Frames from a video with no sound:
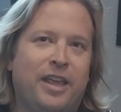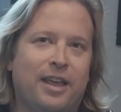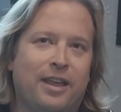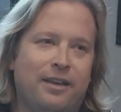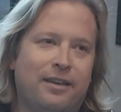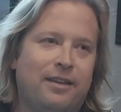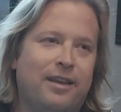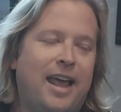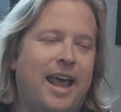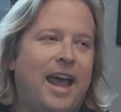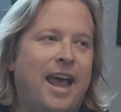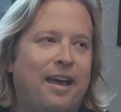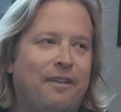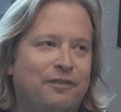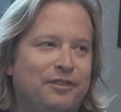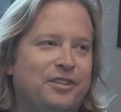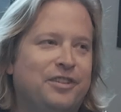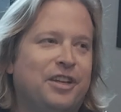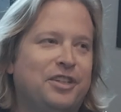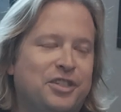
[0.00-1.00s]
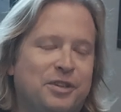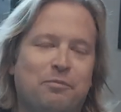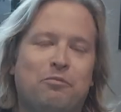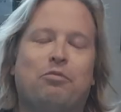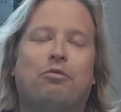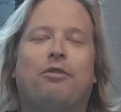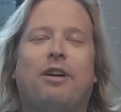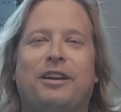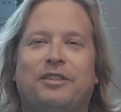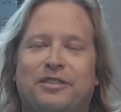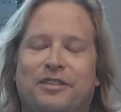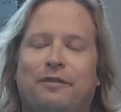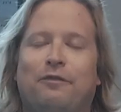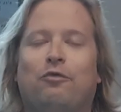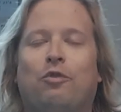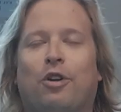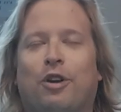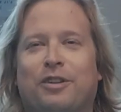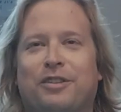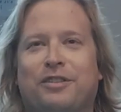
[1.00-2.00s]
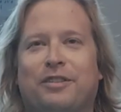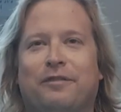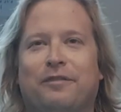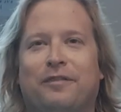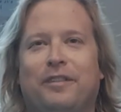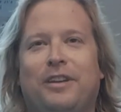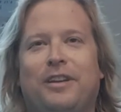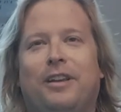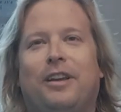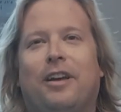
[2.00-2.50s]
can have such impressive works of